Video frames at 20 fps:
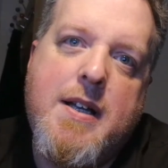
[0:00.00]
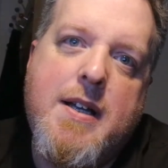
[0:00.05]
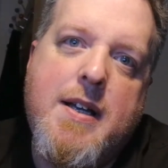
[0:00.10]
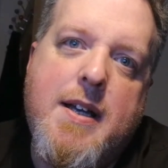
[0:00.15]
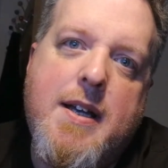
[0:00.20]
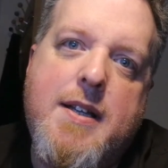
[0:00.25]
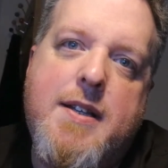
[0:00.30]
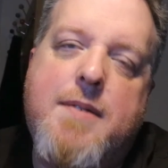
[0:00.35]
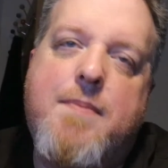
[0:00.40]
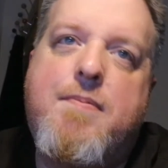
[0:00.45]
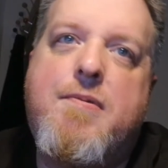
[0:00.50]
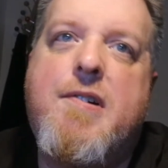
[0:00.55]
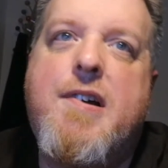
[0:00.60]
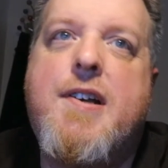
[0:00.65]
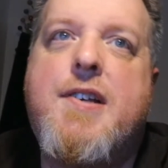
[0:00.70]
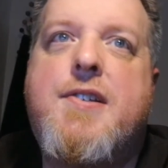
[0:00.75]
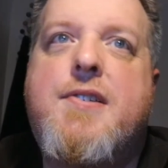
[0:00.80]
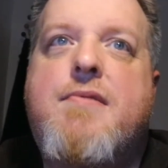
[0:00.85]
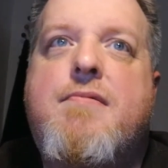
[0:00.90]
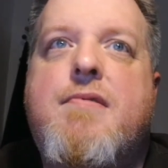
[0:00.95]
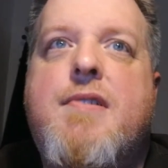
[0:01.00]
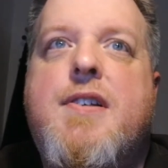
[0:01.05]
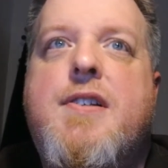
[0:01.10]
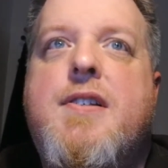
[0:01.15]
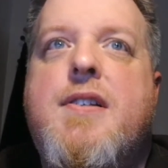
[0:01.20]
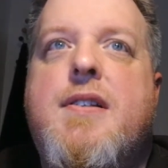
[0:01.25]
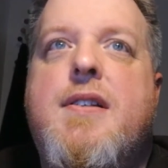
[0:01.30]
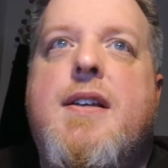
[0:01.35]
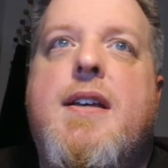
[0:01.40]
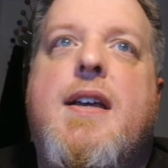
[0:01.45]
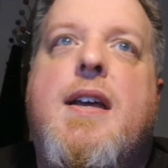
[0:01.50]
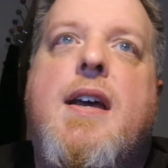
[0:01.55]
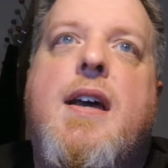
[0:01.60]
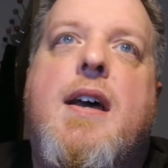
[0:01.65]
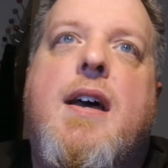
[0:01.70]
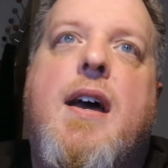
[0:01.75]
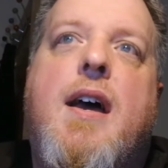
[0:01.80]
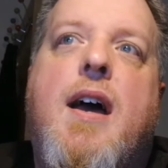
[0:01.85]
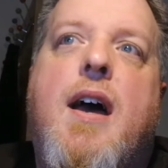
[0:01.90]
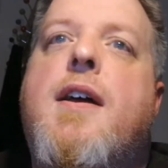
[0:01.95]
in the press recently.
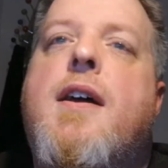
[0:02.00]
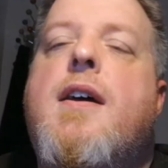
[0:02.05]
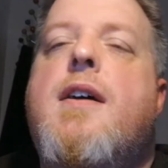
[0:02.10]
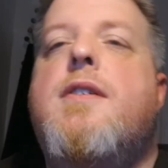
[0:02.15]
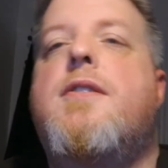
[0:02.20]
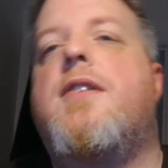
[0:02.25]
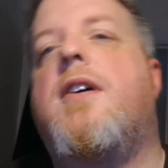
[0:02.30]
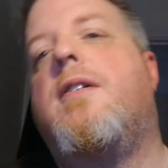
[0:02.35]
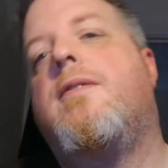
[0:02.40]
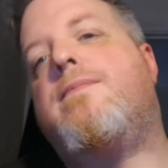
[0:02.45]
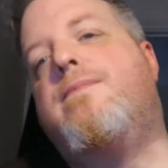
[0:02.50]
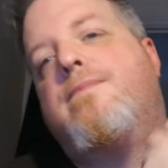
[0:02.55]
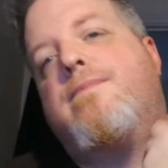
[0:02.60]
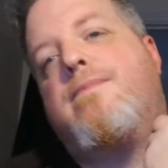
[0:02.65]
So